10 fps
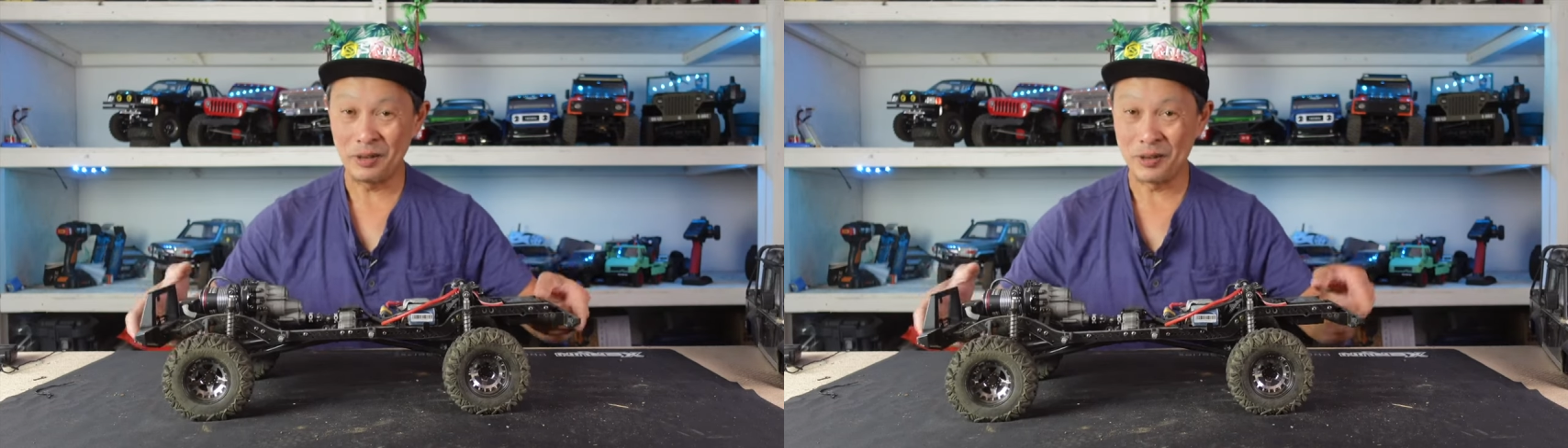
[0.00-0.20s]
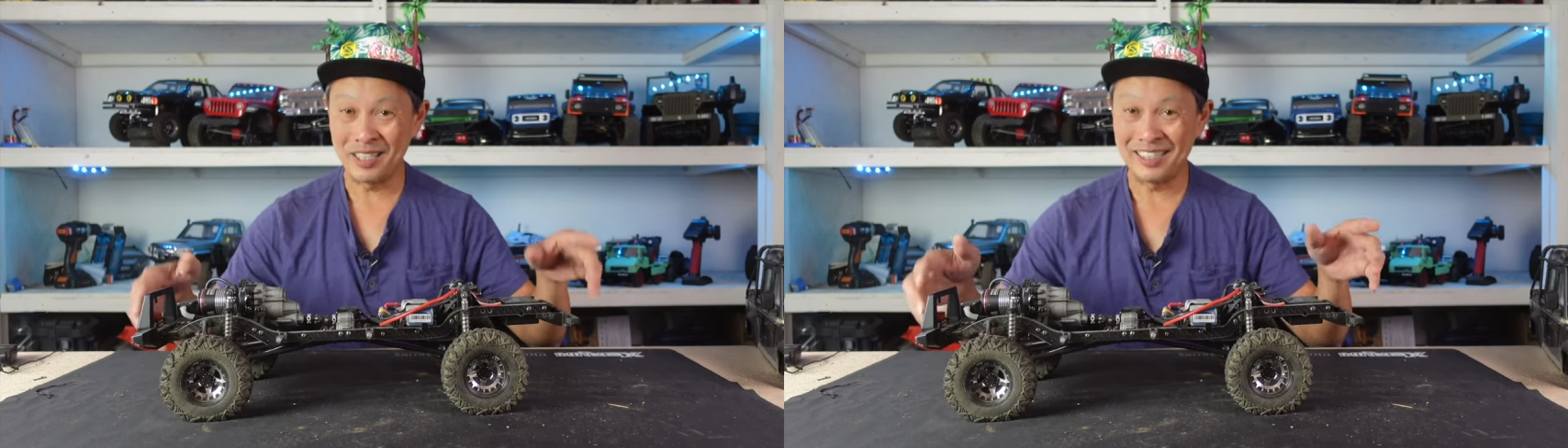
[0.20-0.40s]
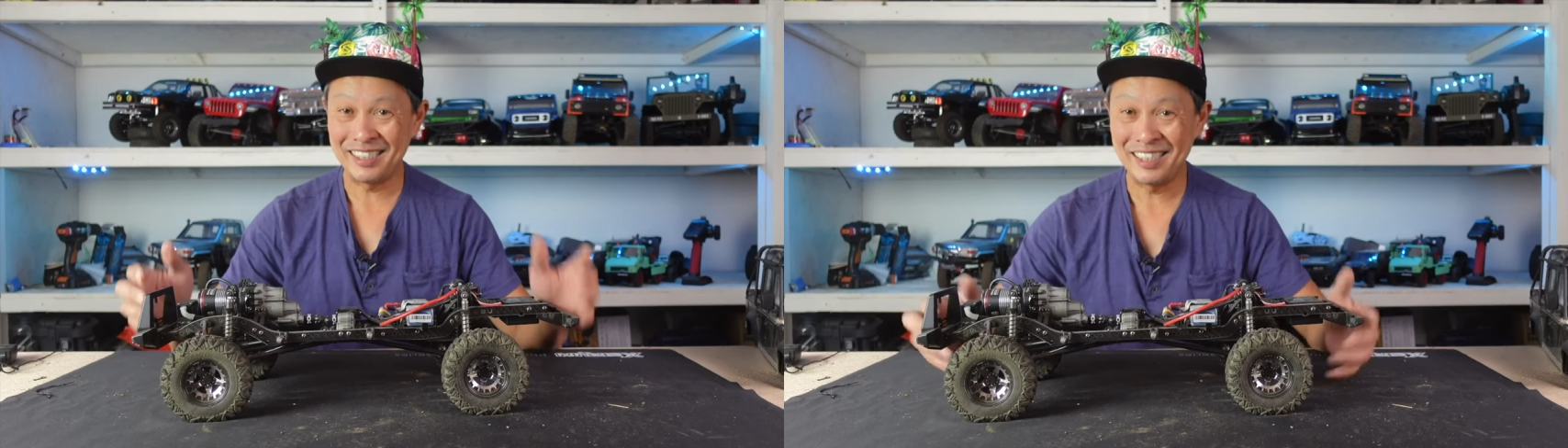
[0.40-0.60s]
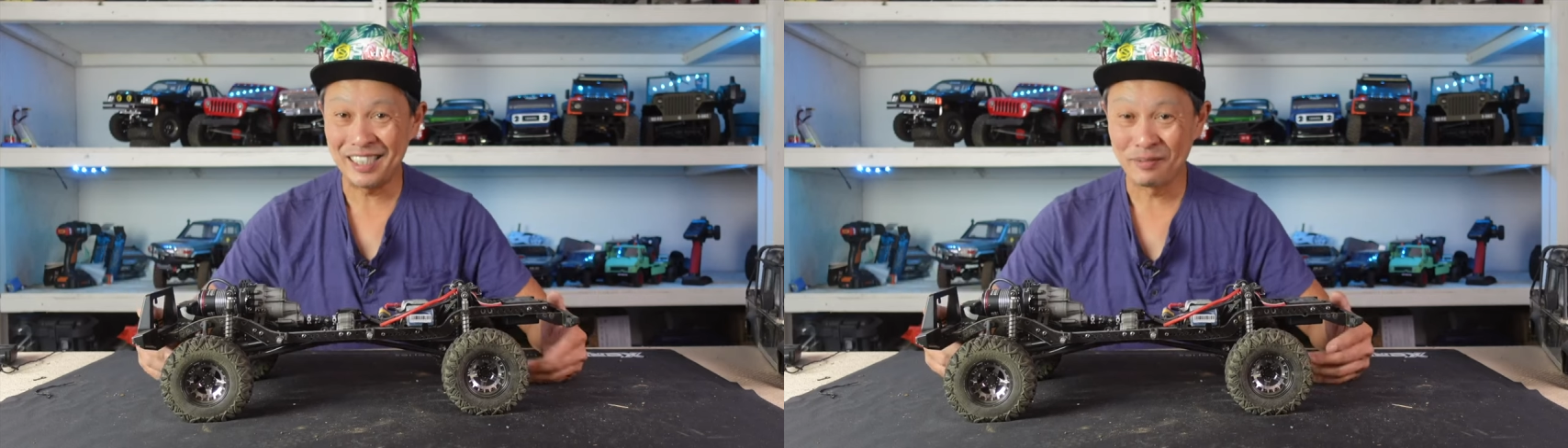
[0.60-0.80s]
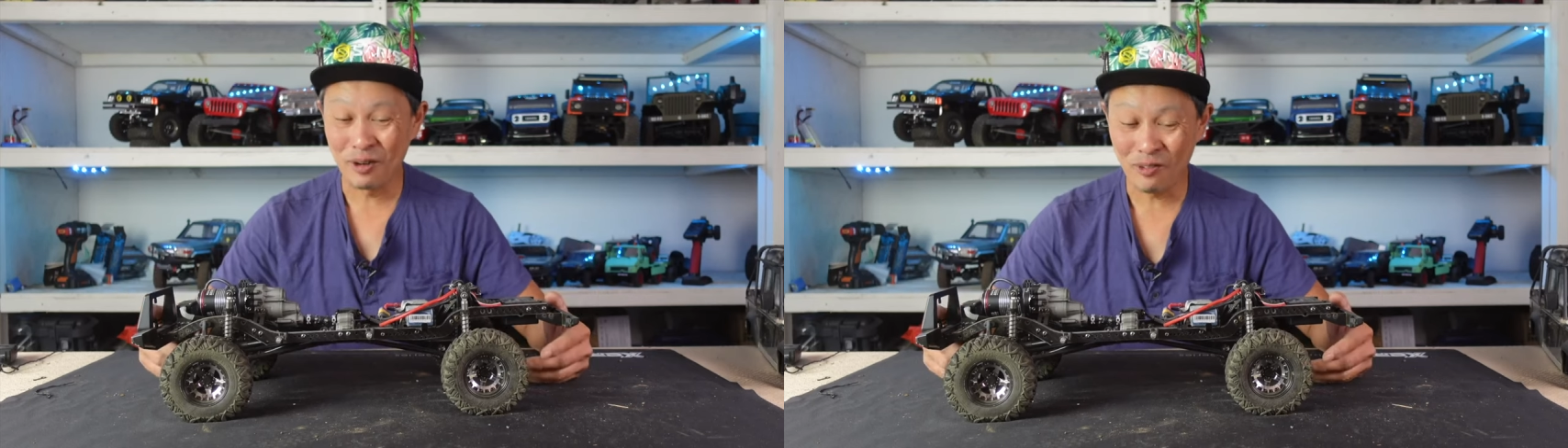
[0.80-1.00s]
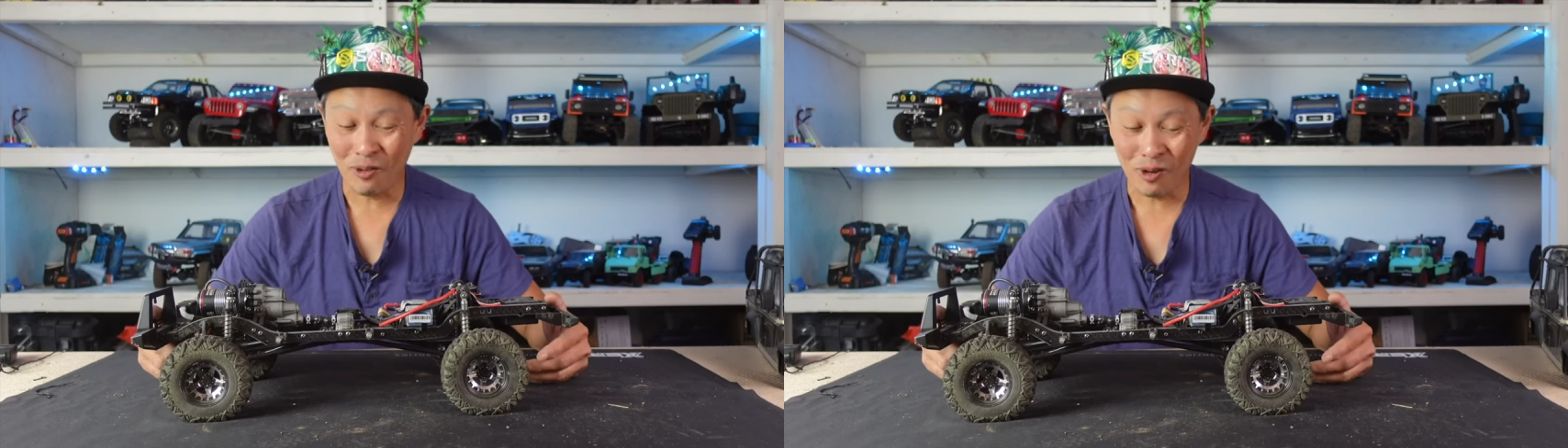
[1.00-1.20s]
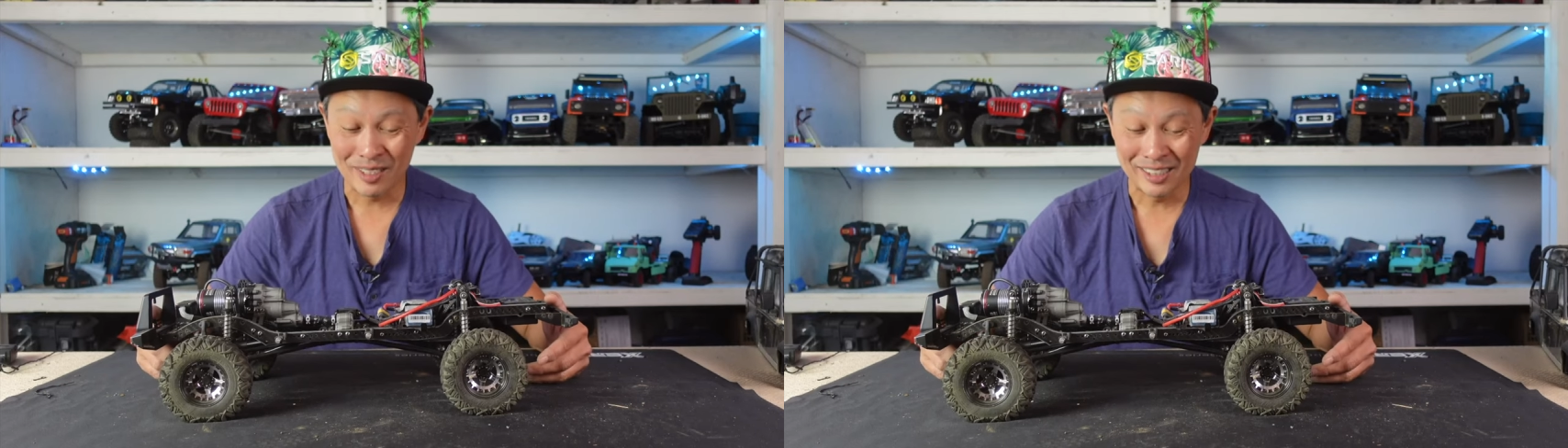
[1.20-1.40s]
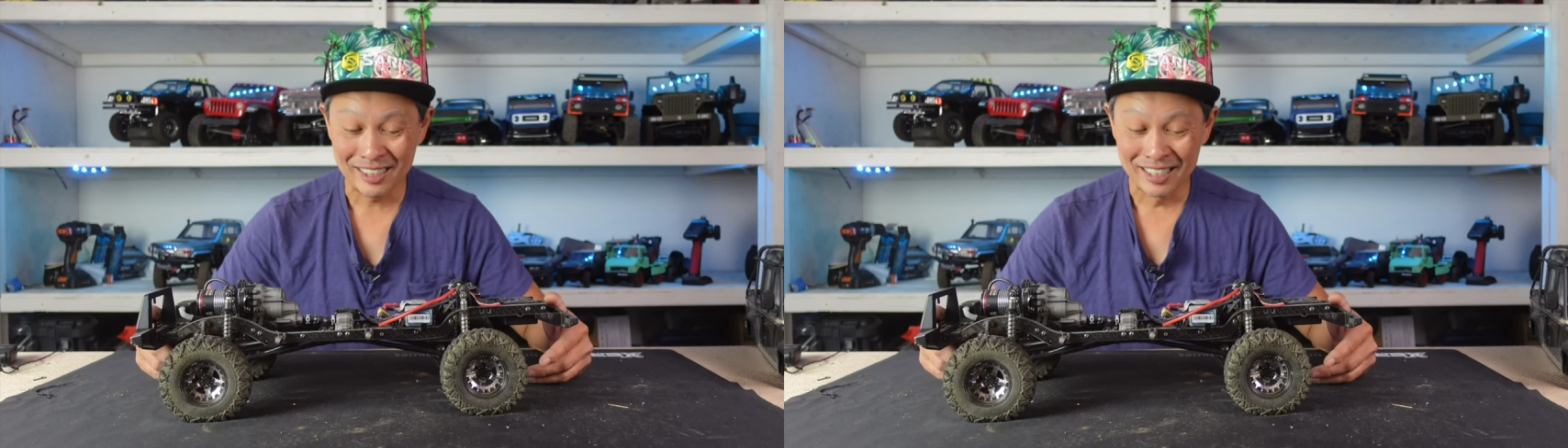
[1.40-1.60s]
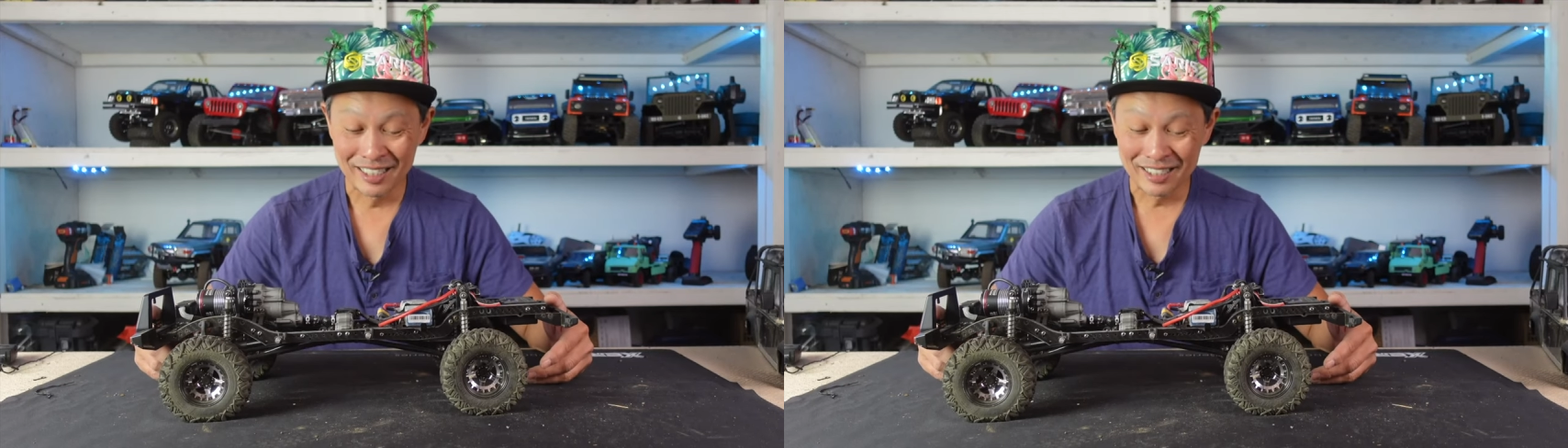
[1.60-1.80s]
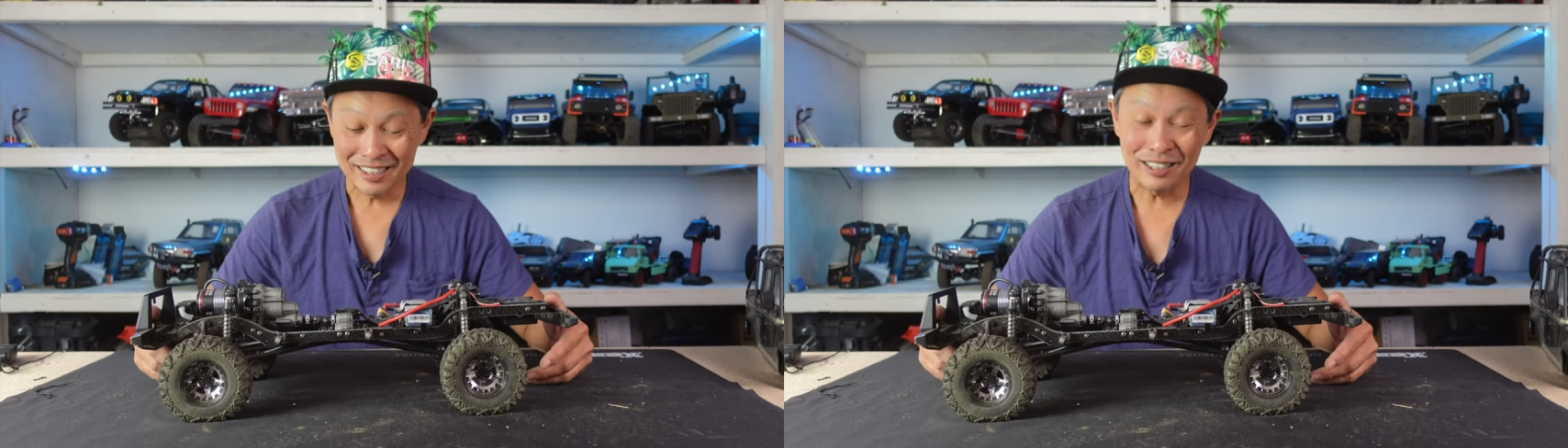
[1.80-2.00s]
you can see the performance
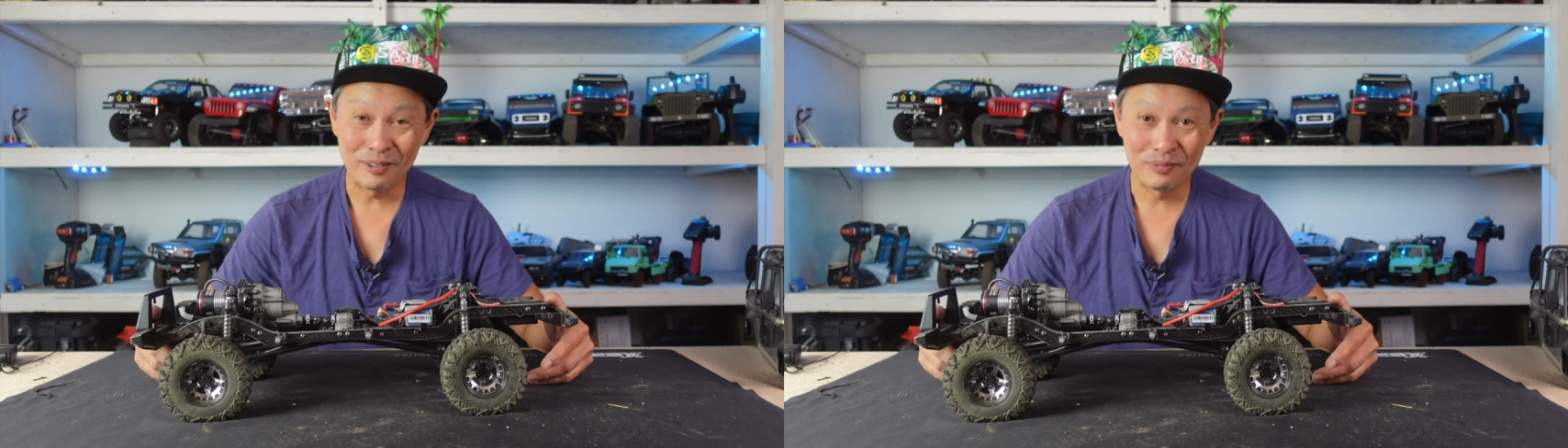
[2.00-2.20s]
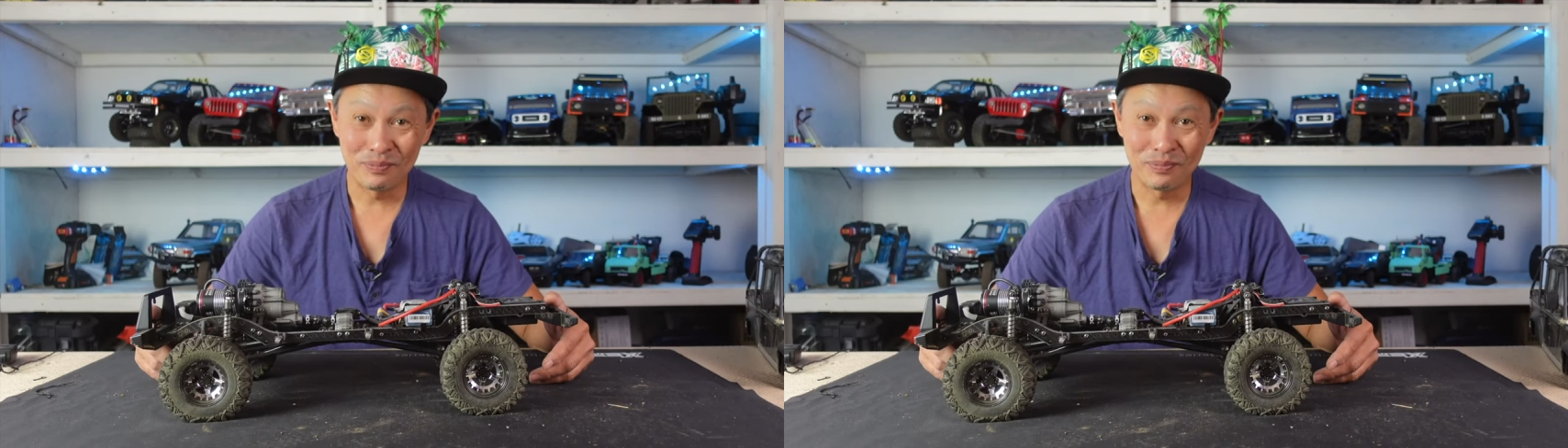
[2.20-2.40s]
it's actually